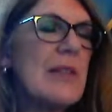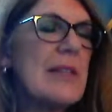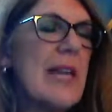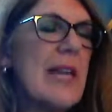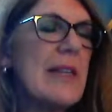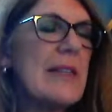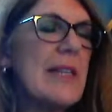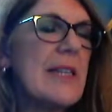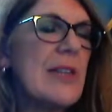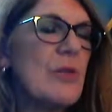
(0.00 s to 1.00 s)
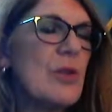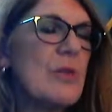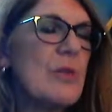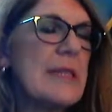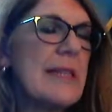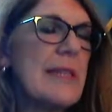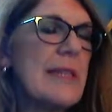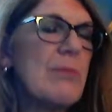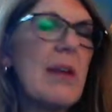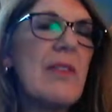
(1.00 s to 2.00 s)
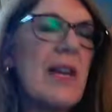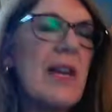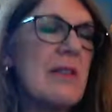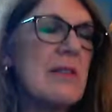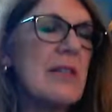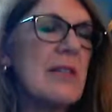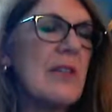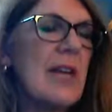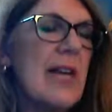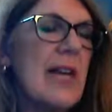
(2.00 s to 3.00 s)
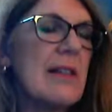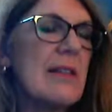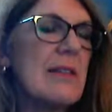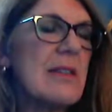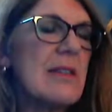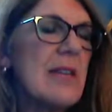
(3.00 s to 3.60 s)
silencing the rooms lit by thousands of candles.